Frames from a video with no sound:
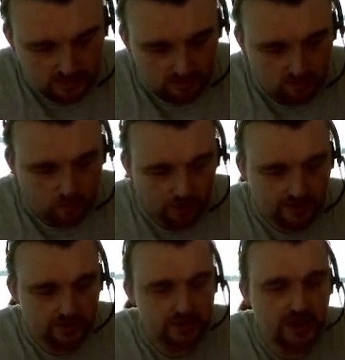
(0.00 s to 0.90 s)

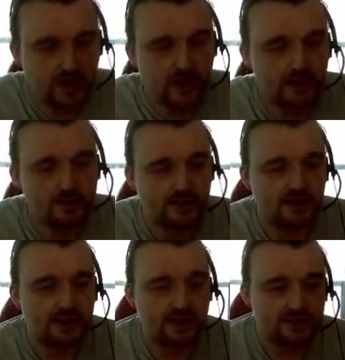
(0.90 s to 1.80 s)
Warrior 10 is a
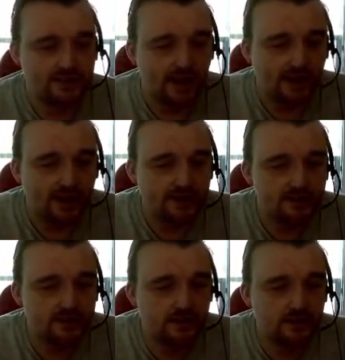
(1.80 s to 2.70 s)
great
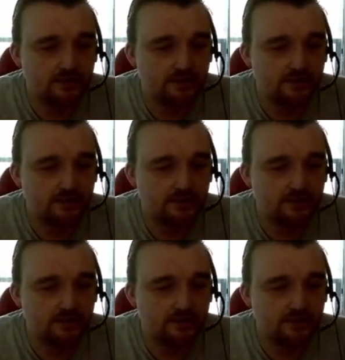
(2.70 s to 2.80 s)
task.